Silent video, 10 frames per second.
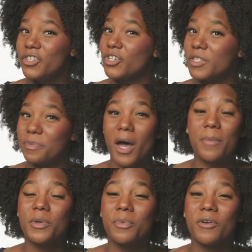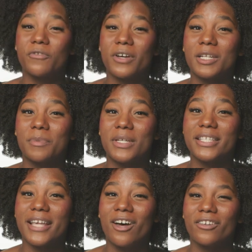Just pop the perforated
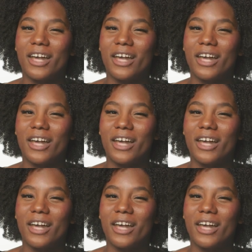pieces out